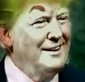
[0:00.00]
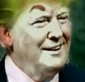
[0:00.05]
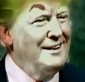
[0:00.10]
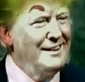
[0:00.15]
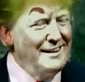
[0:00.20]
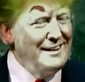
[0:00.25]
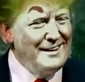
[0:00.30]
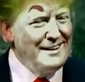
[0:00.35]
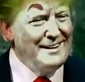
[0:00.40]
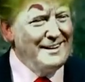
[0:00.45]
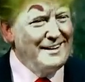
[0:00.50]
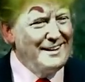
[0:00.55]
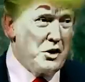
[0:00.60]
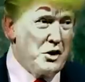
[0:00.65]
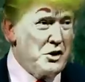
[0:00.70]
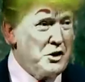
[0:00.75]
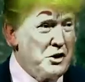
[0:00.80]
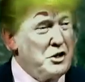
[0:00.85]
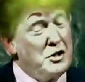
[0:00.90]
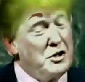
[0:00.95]
reuse
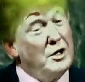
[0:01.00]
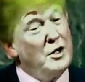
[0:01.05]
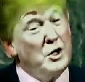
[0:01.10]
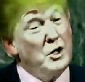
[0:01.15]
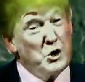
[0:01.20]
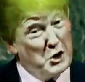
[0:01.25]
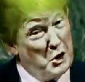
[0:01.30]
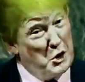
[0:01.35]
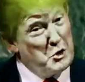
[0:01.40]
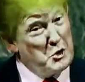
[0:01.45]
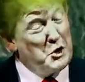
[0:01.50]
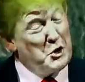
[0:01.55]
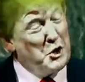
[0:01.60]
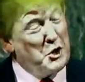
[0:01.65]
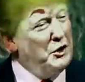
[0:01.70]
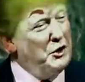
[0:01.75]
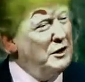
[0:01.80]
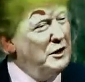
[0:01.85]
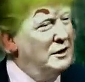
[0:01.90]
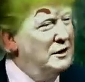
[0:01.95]
different masks. You
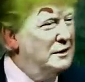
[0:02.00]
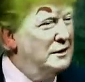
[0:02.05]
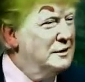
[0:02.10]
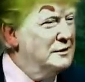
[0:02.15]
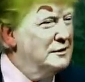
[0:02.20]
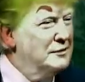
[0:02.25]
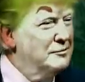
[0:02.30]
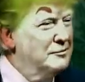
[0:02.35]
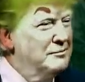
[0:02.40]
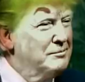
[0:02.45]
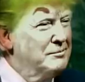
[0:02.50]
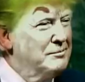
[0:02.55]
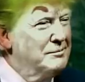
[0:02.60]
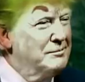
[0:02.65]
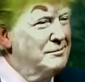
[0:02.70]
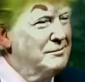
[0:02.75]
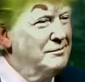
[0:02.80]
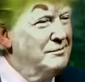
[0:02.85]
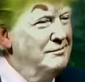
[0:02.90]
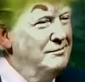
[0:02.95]
can use a track
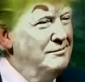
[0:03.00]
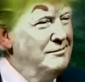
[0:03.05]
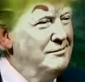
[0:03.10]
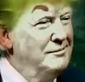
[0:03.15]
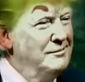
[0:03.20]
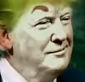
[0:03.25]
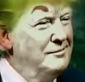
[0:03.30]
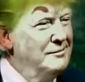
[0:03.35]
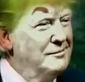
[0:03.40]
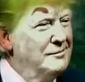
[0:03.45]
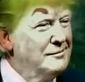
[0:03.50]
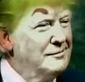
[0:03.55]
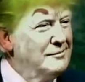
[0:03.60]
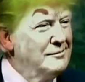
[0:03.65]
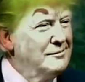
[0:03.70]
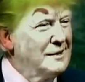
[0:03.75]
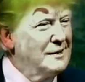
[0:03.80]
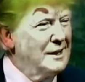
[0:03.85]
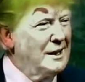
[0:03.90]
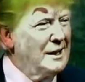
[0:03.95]
once for the
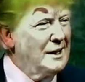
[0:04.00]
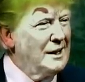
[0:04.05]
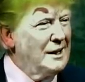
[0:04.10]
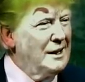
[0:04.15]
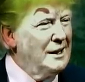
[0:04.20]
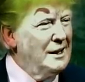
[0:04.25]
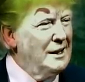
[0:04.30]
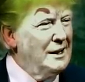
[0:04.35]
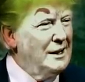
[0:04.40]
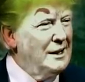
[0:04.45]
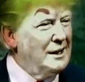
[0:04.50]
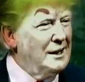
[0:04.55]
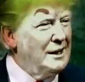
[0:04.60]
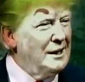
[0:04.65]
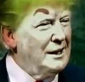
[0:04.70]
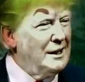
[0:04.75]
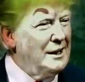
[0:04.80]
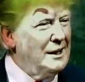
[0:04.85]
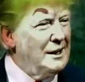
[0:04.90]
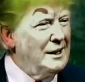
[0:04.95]
transform and then again